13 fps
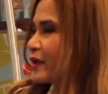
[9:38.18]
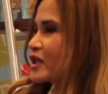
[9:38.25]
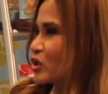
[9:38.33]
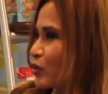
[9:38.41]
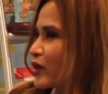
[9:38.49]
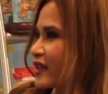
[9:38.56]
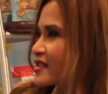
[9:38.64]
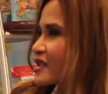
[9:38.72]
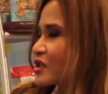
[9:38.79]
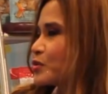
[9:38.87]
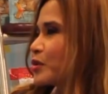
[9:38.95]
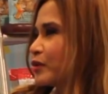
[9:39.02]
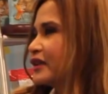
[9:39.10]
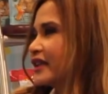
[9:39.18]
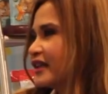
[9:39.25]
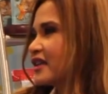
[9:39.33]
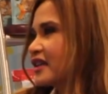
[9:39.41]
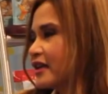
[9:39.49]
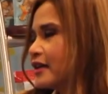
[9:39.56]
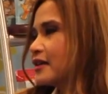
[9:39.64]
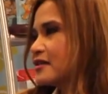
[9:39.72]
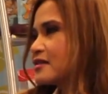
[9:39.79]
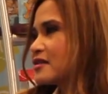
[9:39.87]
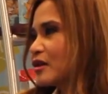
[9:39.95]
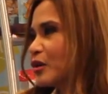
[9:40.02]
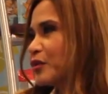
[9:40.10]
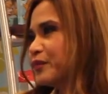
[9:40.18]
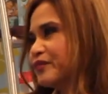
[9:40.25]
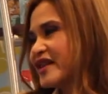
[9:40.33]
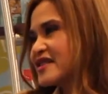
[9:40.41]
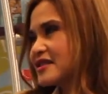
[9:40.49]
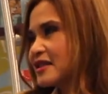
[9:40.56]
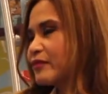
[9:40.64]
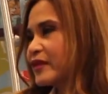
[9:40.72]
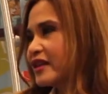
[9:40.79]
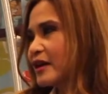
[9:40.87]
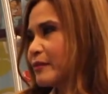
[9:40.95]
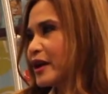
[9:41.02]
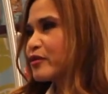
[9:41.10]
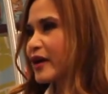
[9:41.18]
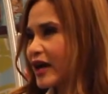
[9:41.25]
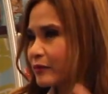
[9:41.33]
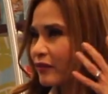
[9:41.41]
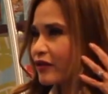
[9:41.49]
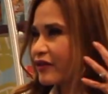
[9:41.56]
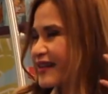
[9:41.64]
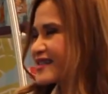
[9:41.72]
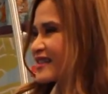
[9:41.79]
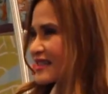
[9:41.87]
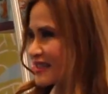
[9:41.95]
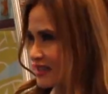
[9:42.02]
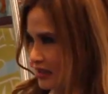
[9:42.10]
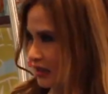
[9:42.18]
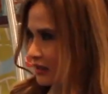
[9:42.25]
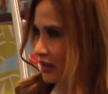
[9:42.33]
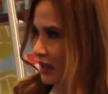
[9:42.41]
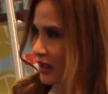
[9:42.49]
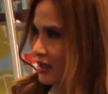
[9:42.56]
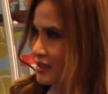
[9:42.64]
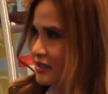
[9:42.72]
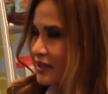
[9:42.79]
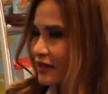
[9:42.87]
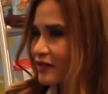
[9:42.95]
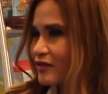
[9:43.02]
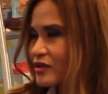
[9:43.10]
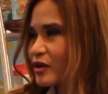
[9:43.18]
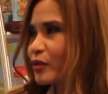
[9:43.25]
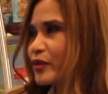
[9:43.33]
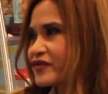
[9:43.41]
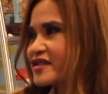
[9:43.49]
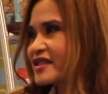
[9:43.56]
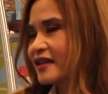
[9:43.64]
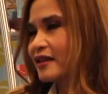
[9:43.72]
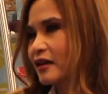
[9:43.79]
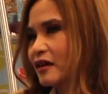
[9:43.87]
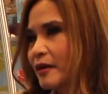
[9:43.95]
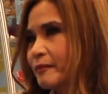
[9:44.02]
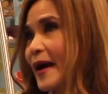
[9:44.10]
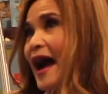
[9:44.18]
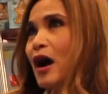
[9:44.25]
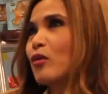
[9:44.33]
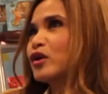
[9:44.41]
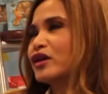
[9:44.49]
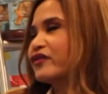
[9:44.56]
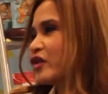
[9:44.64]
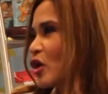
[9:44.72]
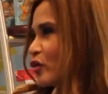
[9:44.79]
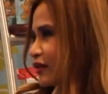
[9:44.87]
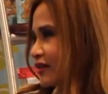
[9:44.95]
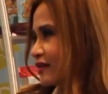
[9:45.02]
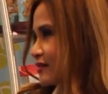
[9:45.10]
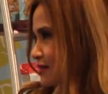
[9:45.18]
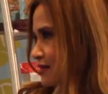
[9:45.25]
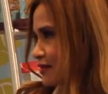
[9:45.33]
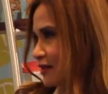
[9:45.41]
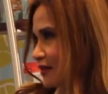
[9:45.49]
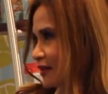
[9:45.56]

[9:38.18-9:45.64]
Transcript: been doing this since we were little kids. So it's something that my grandmother has instilled in us. And so we've seen the power of coconuts.